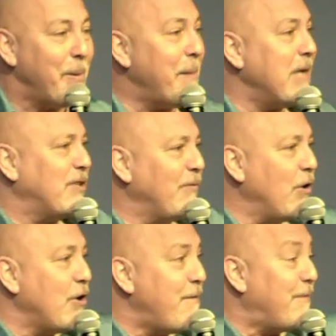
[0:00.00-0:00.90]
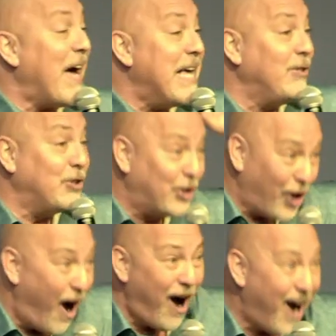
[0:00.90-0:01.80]
but most of all, you failed
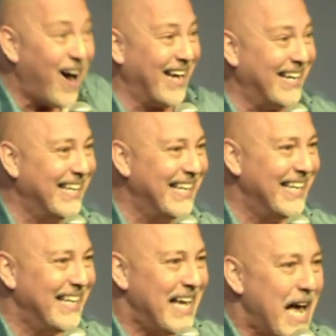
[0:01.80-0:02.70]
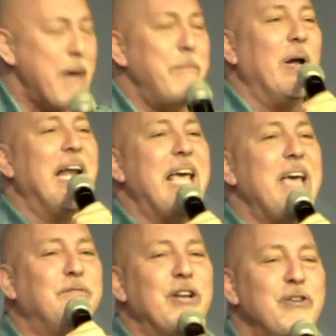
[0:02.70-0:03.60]
God. He
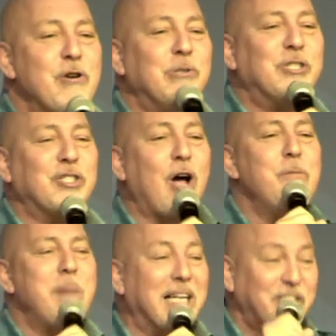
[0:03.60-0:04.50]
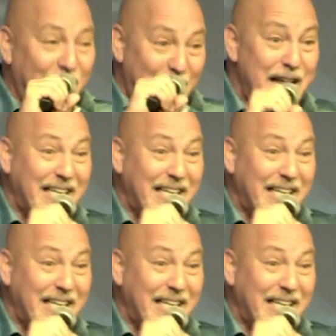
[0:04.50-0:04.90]
believed in you so much, He